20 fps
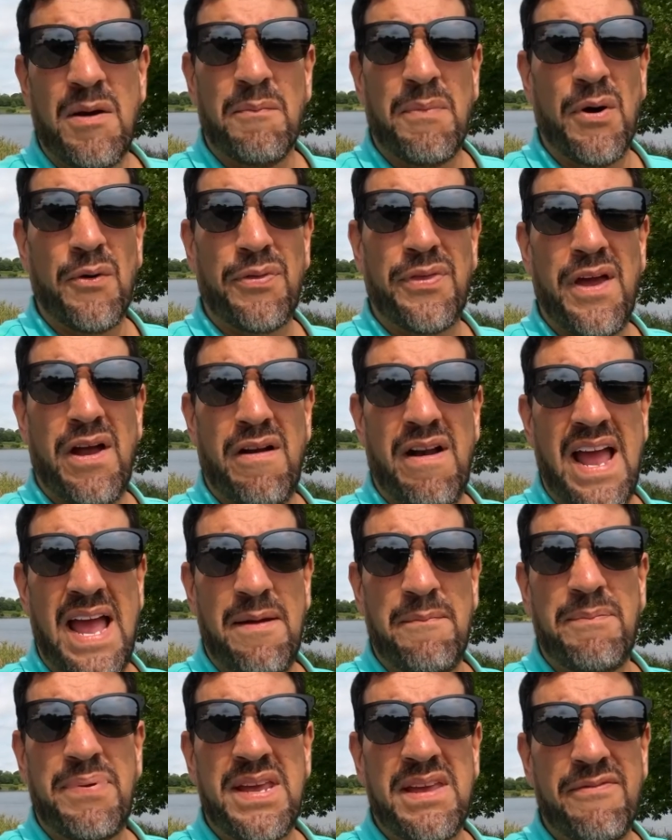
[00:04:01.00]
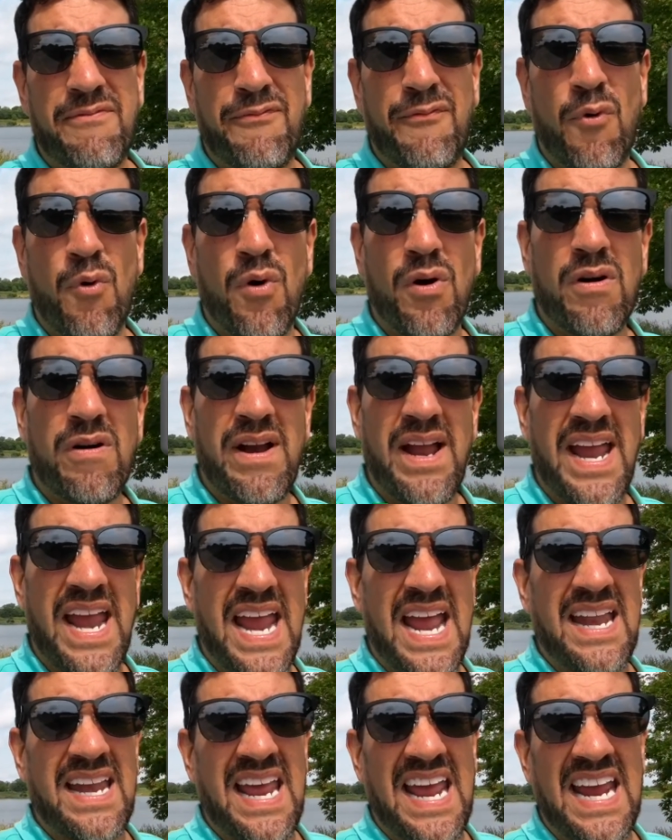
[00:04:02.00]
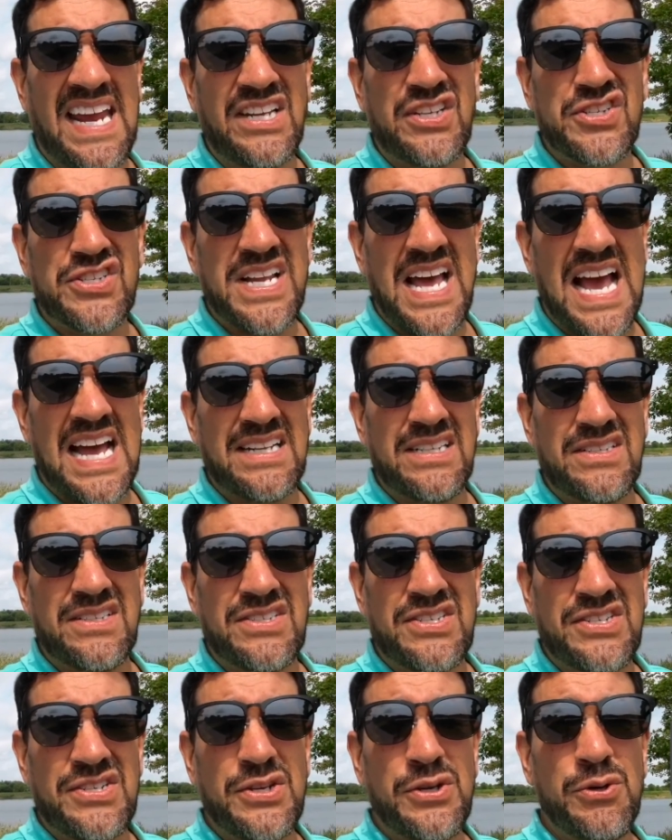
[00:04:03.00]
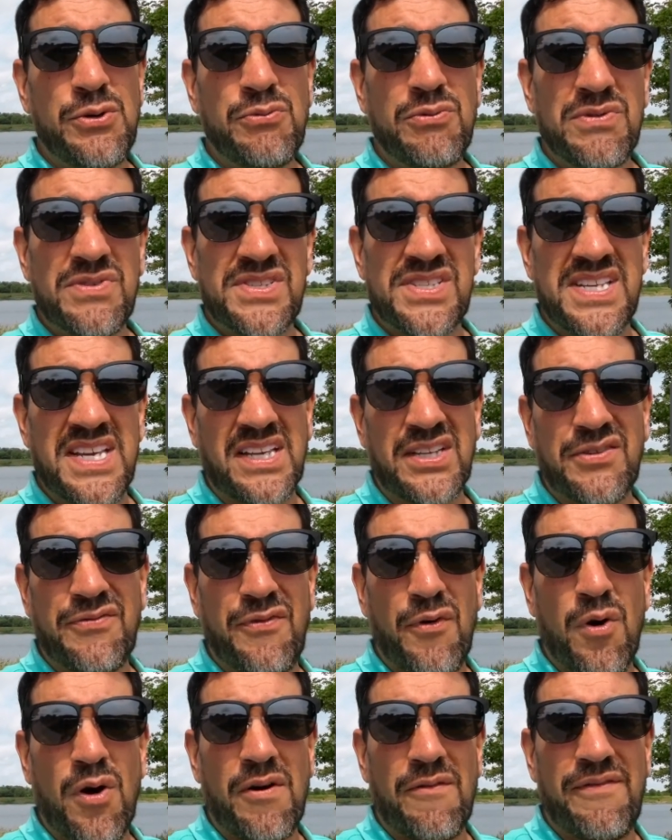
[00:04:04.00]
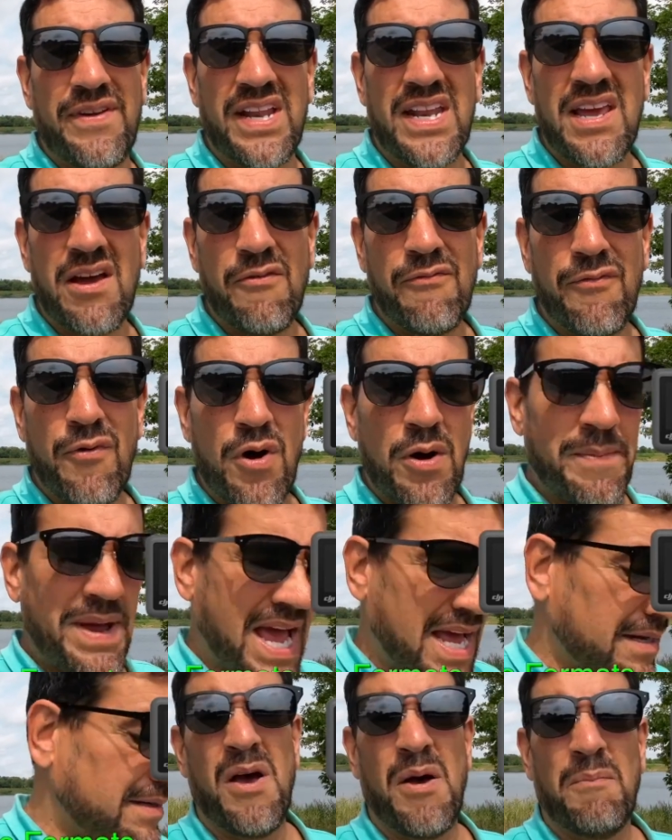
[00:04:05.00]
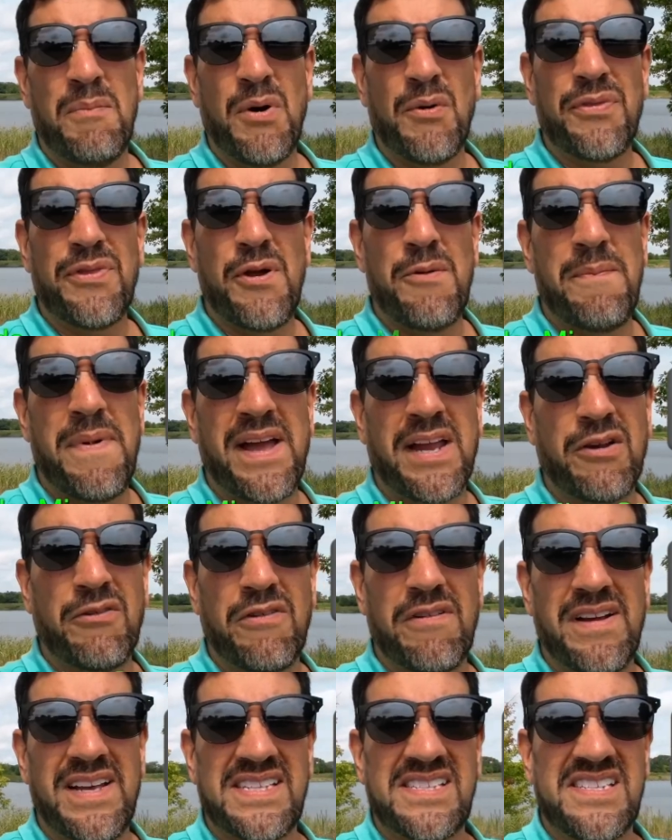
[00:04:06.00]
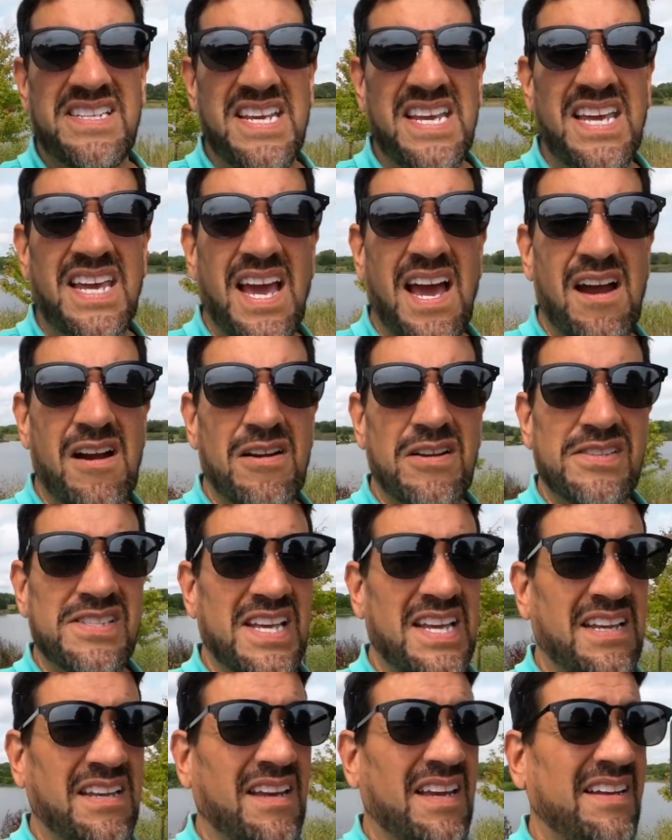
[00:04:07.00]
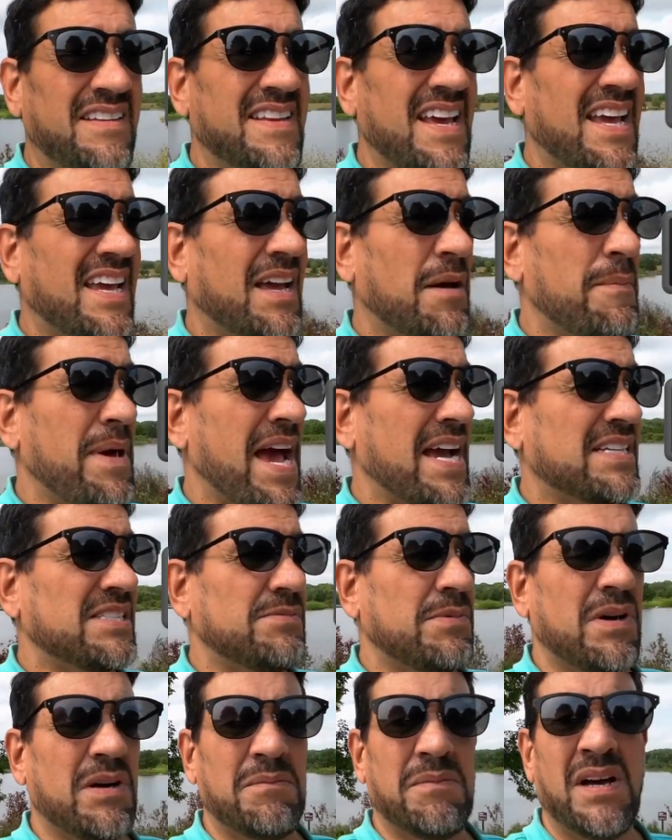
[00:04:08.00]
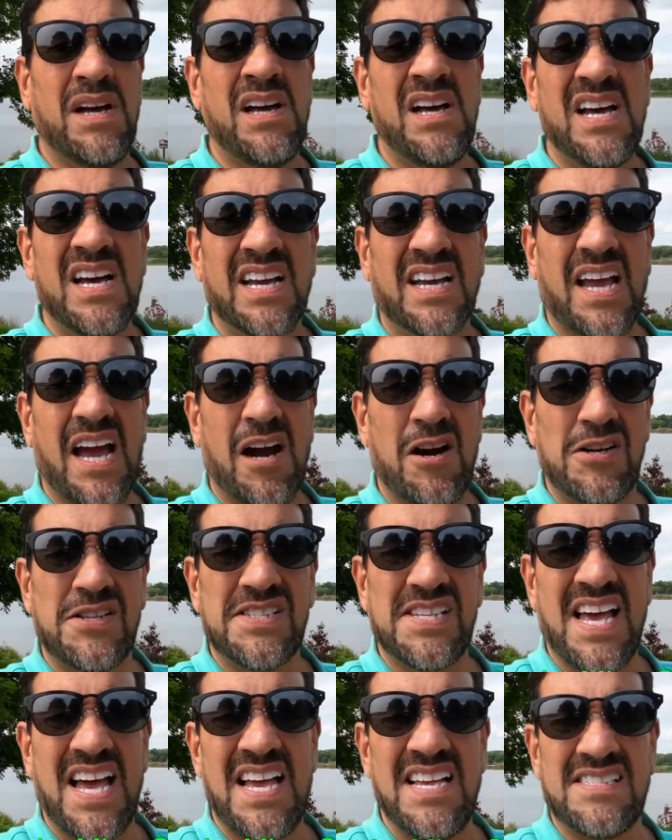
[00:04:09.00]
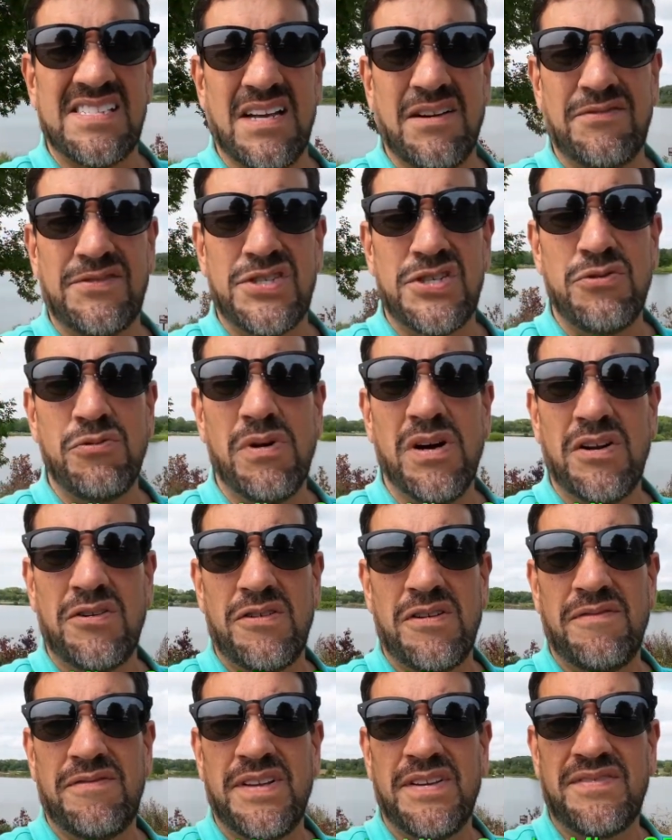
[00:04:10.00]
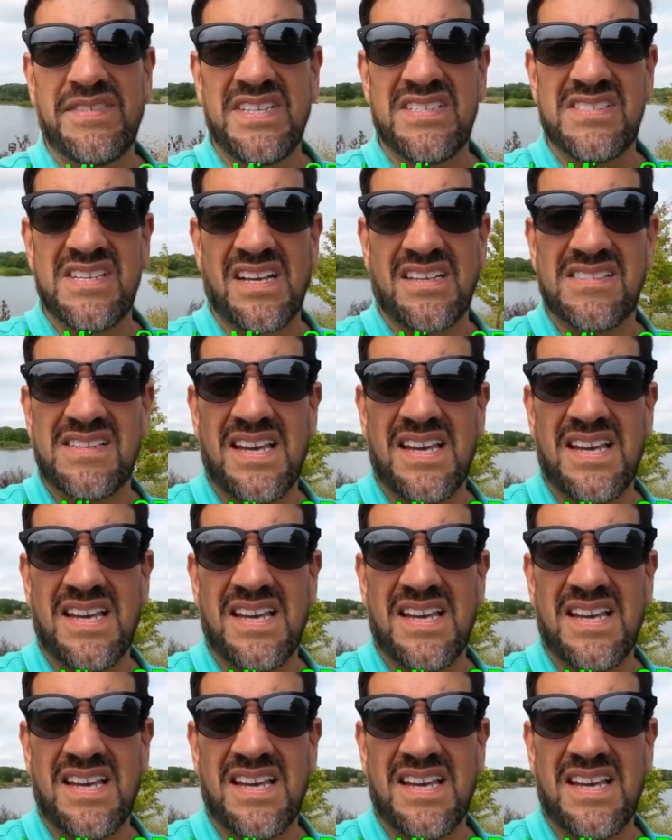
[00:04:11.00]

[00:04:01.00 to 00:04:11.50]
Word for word: Both are MP4 and H.264 video format. Both are micro SD cards and can take a maximum card size of 256